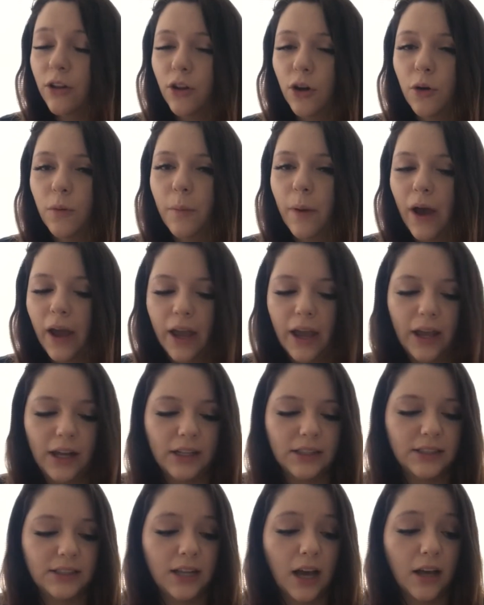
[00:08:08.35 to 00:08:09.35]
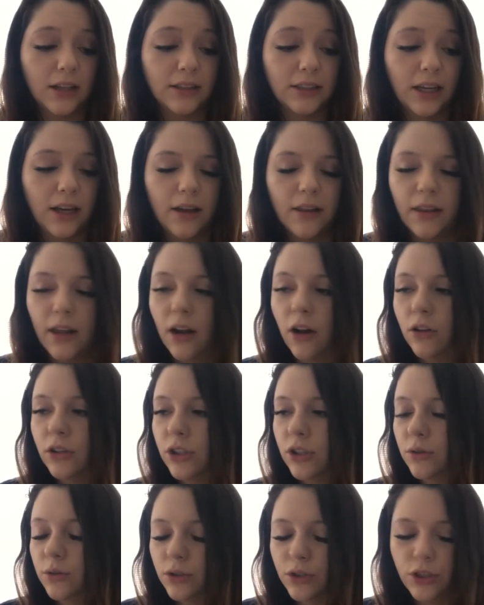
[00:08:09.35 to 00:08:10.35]
though by Anastasia that I'll
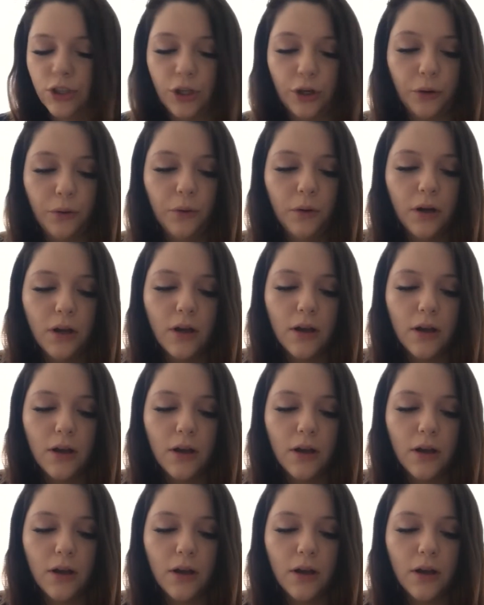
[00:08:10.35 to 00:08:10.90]
use too.